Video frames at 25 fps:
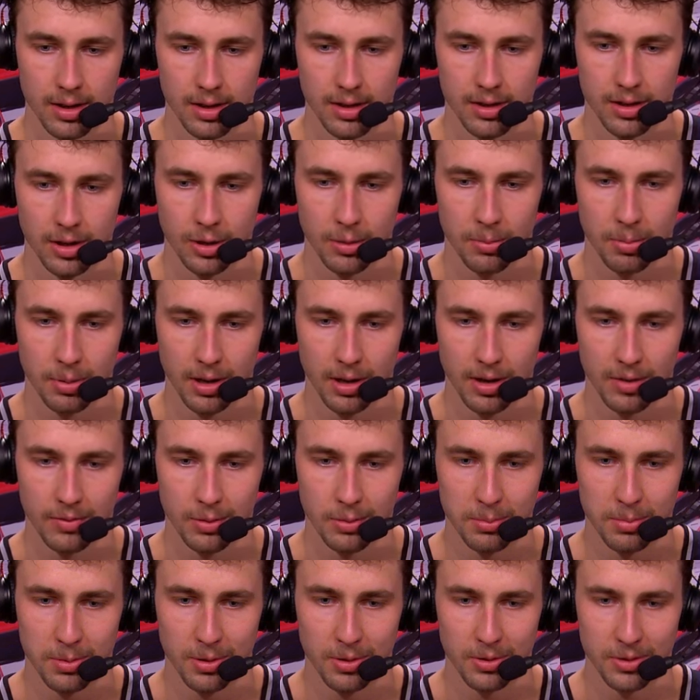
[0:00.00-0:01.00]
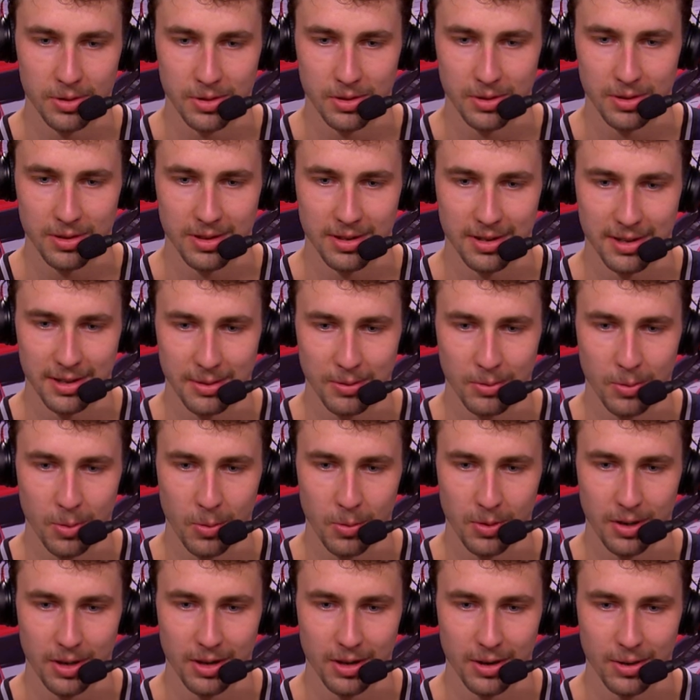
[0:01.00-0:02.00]
took a playoff approach or what
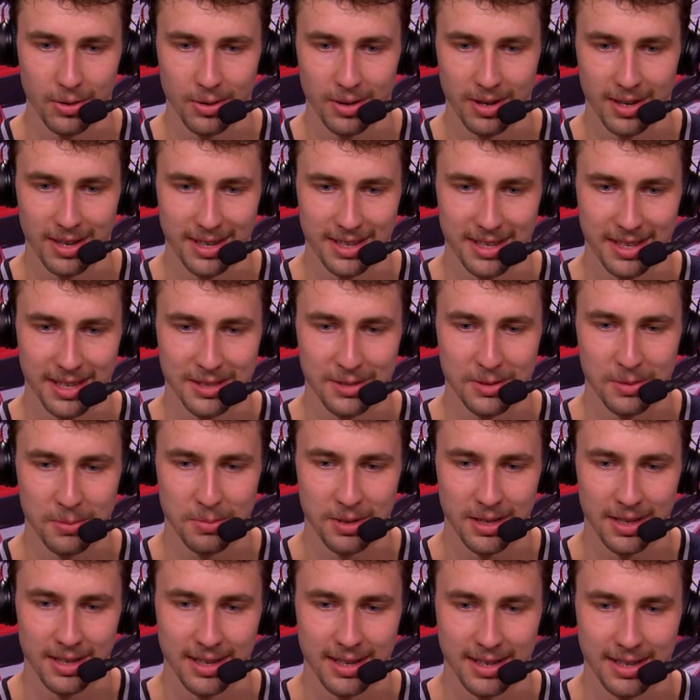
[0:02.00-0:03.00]
we know that to be,